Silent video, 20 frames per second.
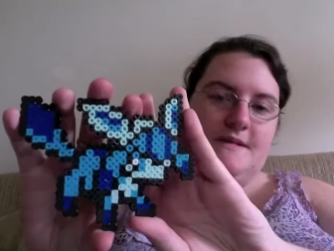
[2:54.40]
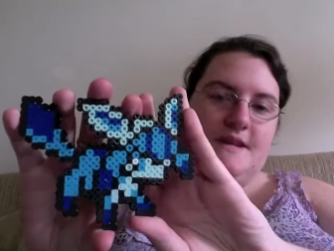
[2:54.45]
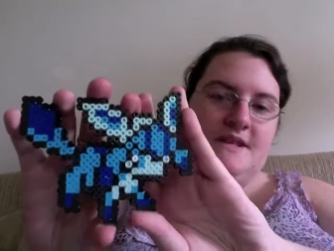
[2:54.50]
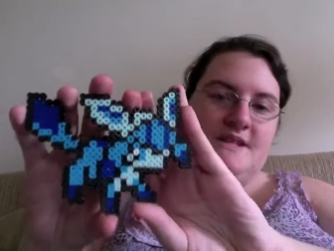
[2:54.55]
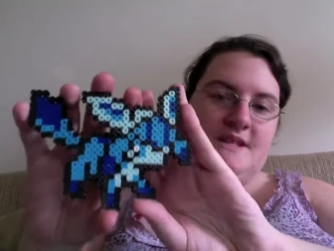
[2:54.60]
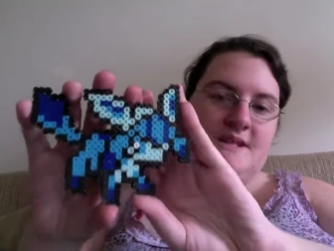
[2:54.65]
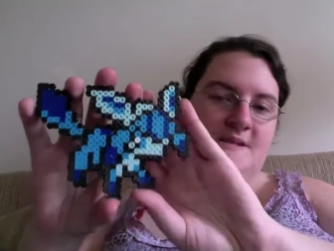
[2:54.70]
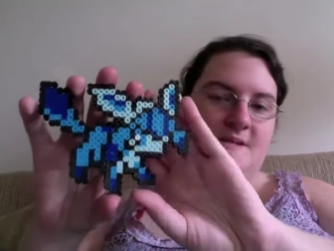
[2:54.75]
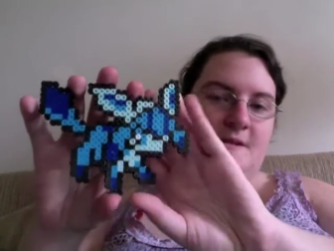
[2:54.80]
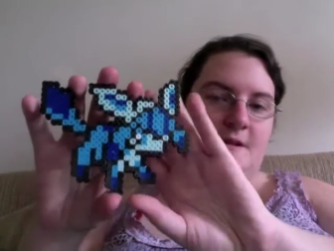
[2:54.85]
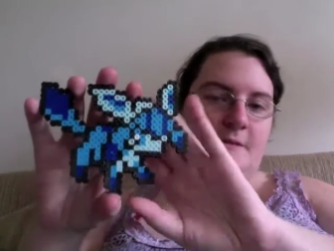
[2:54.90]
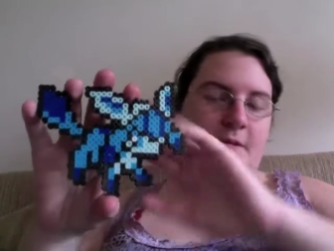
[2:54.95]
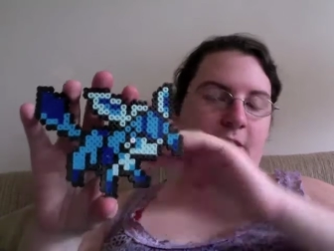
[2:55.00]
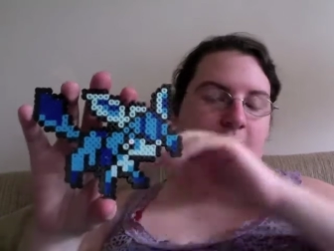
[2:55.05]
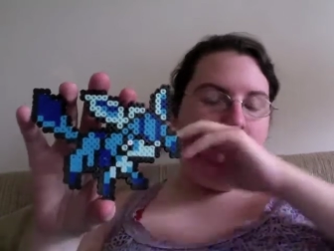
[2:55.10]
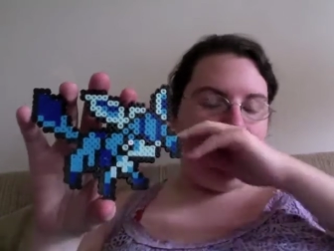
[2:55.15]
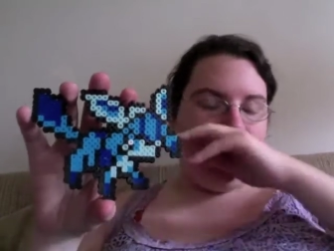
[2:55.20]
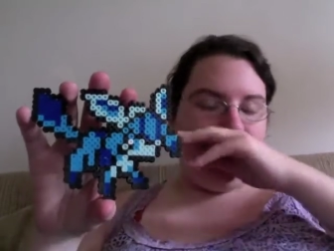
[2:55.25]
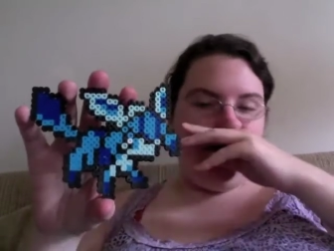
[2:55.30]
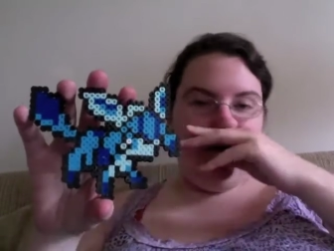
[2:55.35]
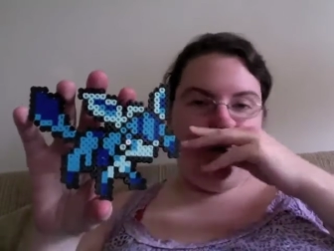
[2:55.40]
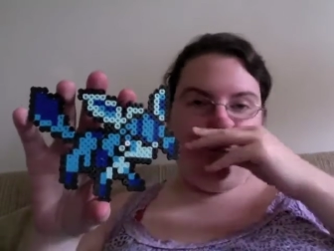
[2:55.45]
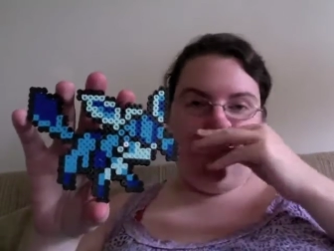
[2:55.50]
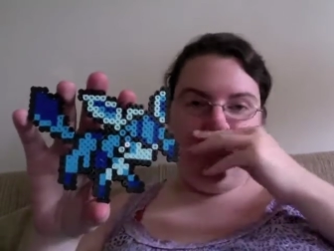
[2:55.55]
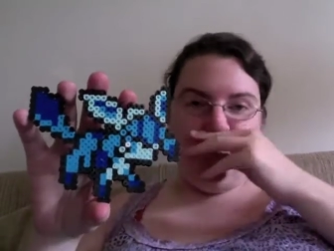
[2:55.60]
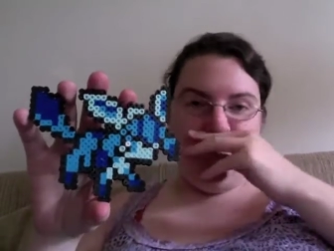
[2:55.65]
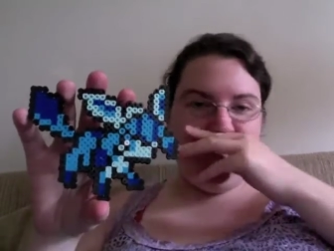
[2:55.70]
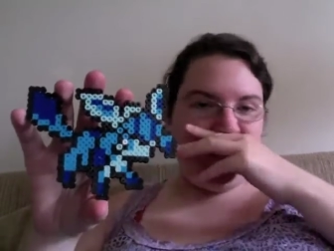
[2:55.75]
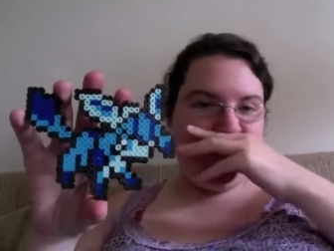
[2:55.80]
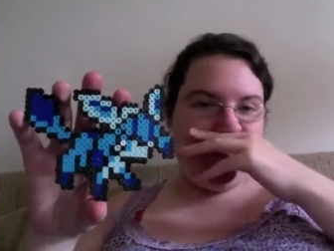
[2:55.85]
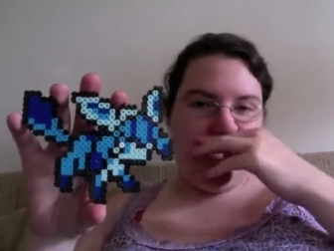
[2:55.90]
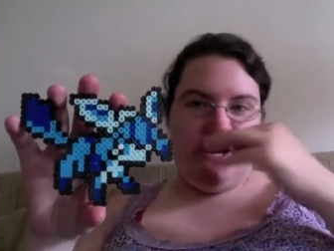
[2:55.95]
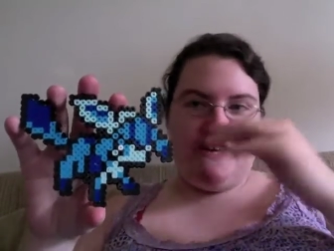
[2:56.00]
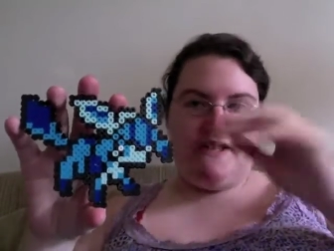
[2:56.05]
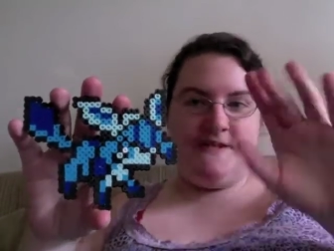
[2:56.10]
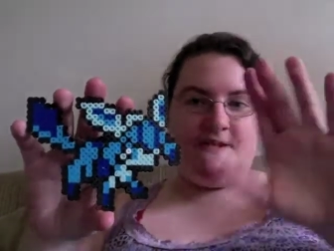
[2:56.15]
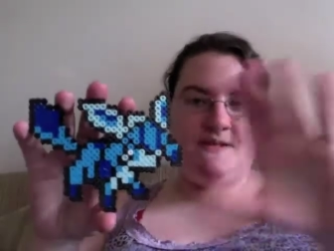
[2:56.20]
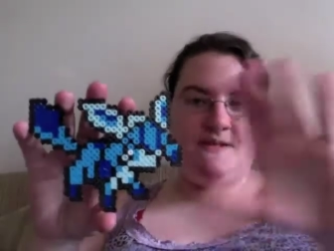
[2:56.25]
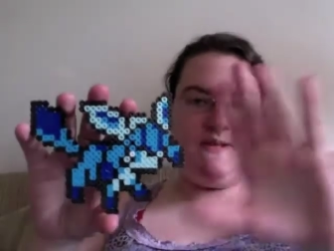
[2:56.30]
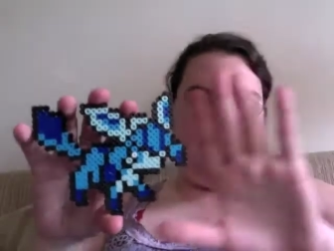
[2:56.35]
And these are about the normal
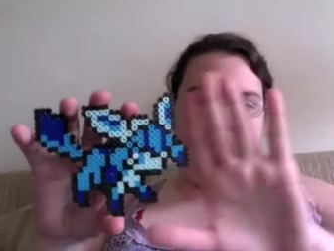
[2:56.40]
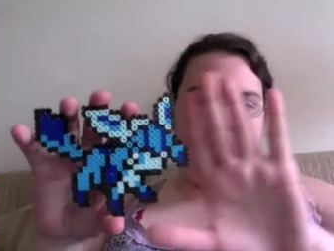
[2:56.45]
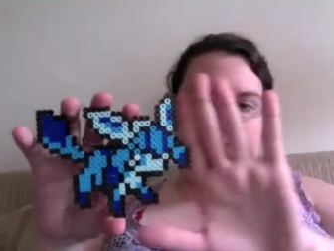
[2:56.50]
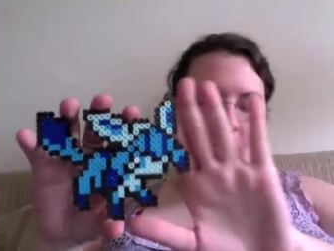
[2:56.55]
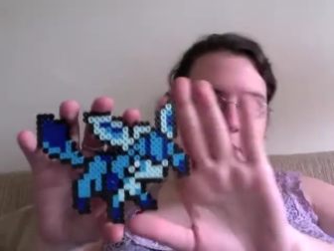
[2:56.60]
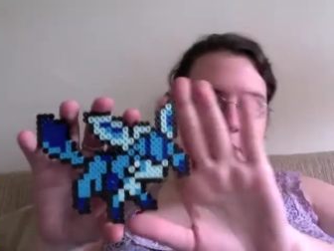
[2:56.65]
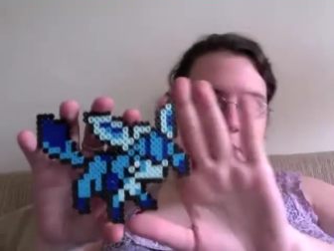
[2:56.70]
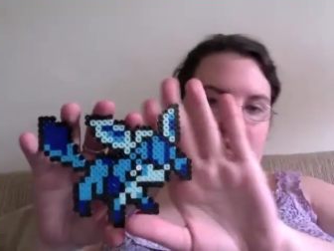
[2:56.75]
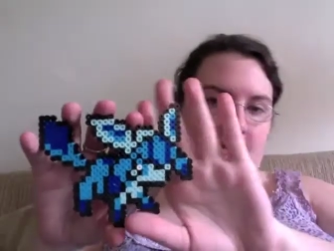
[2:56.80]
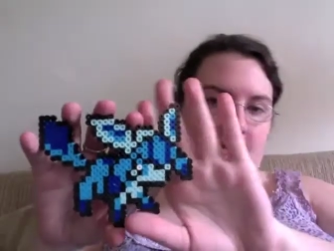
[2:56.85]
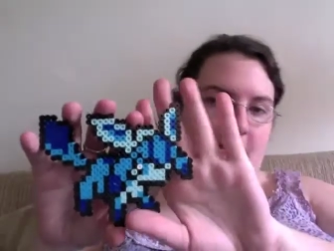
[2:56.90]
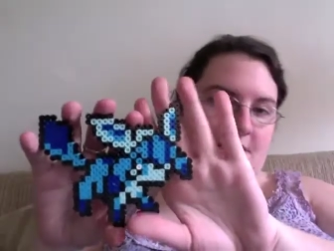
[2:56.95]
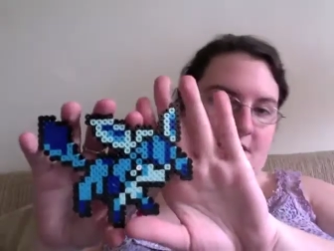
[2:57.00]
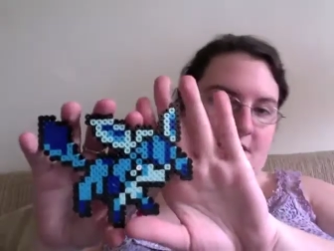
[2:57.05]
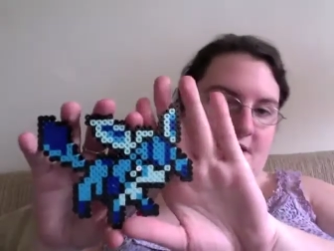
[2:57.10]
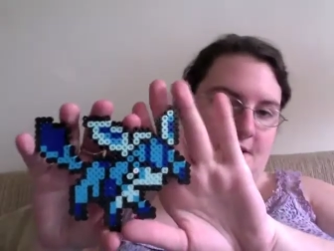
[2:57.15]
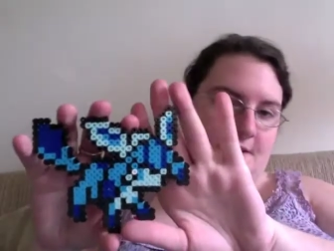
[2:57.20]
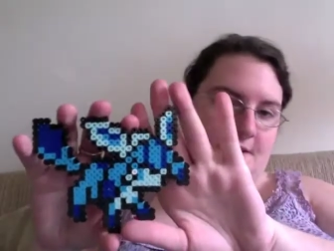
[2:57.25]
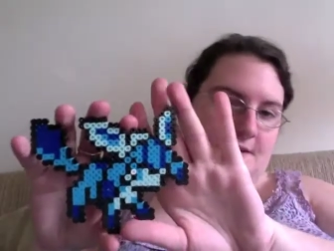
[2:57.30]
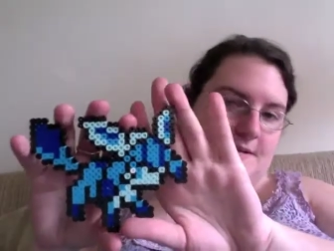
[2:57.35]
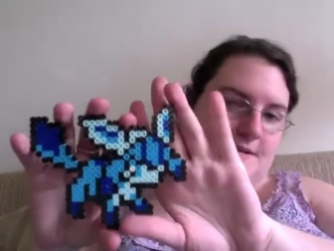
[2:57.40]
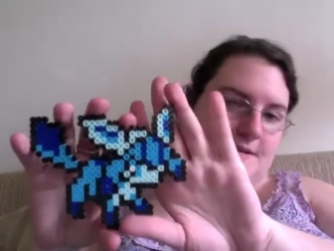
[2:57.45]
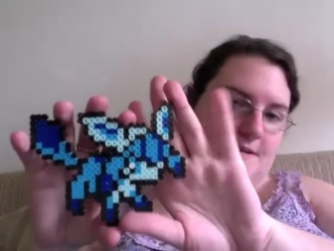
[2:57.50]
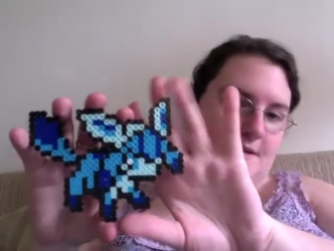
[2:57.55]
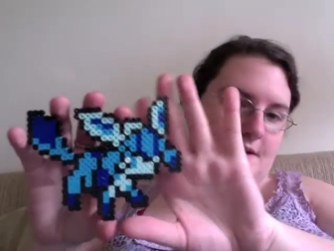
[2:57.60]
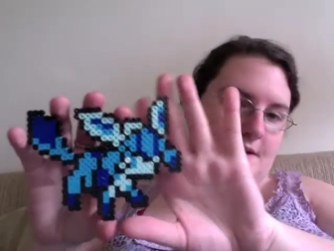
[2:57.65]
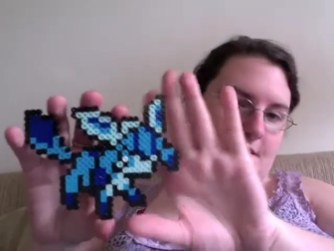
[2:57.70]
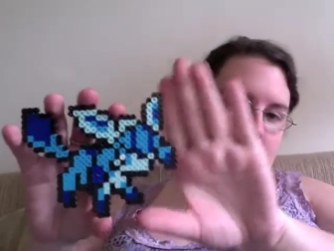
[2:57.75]
sizes of the perler things.